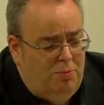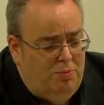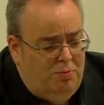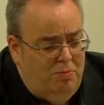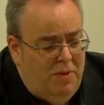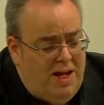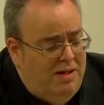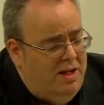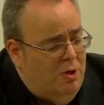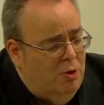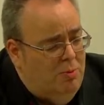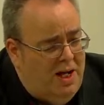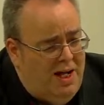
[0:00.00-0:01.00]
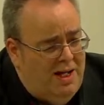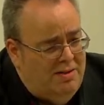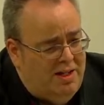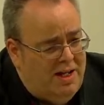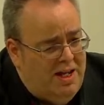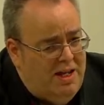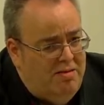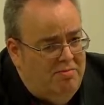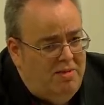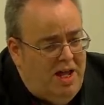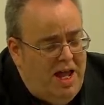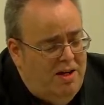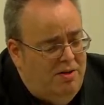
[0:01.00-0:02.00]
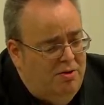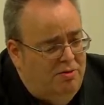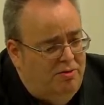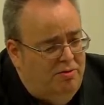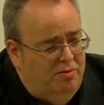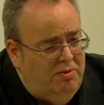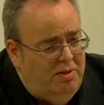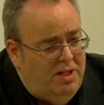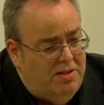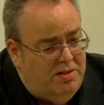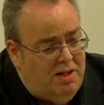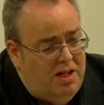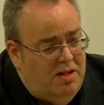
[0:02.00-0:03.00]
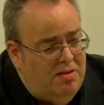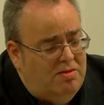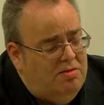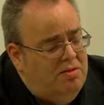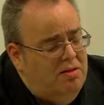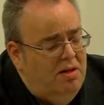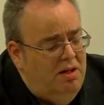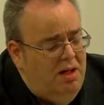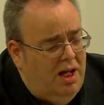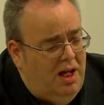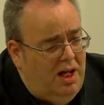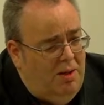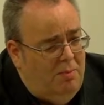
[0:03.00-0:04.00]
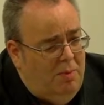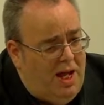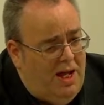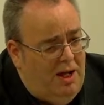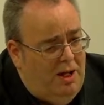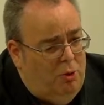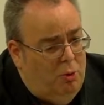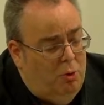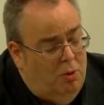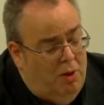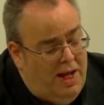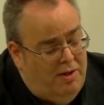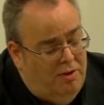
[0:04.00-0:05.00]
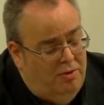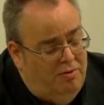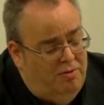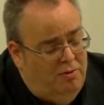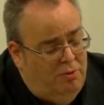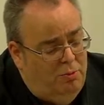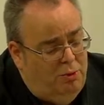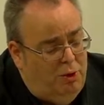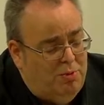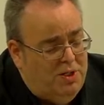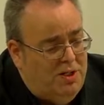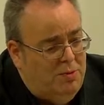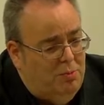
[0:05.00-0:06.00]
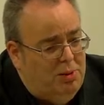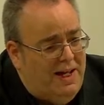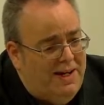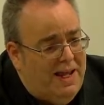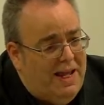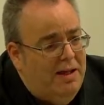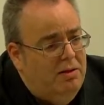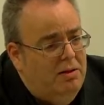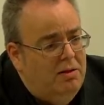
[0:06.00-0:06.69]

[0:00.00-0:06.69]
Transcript: ending up as a head of estates or head of property and planning